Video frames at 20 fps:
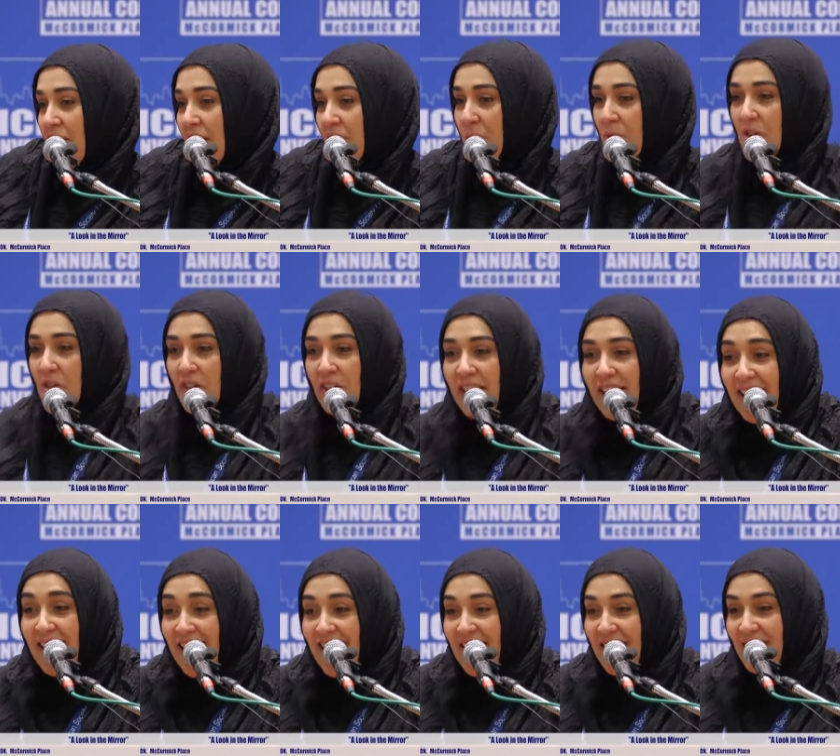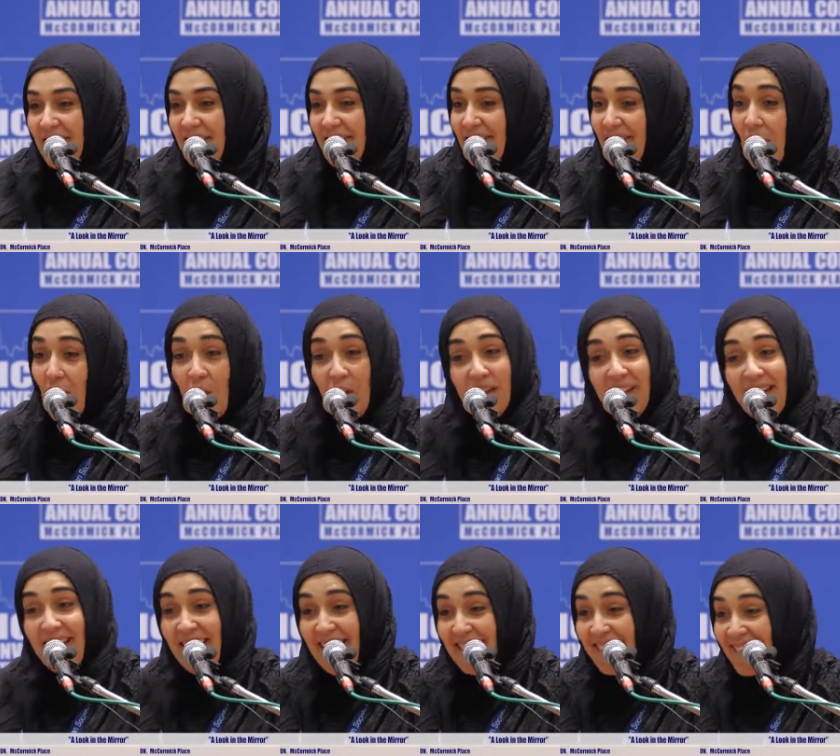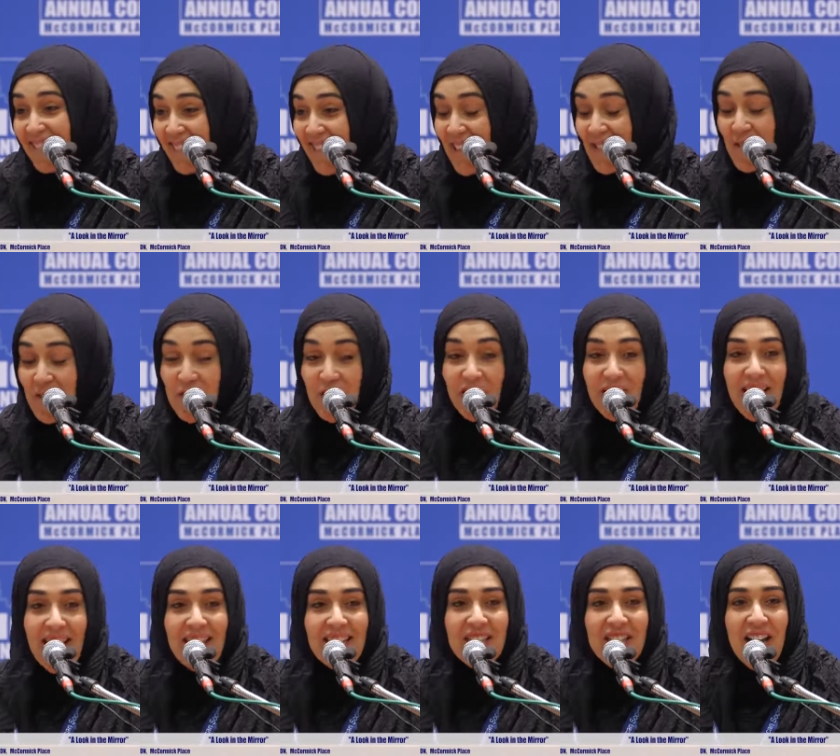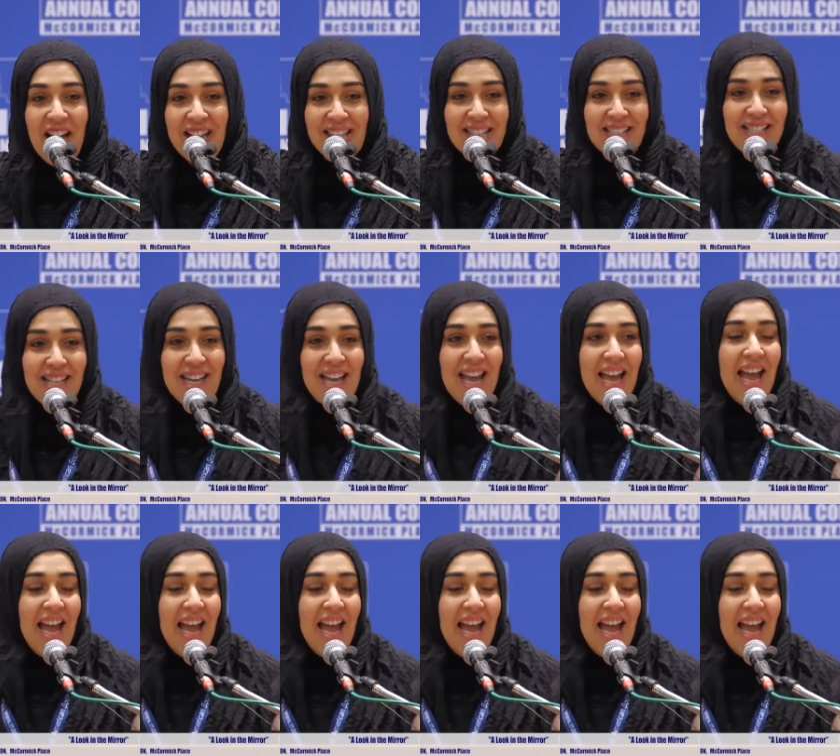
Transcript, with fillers: That's what you're going to eat all day. That's what you're going to ingest.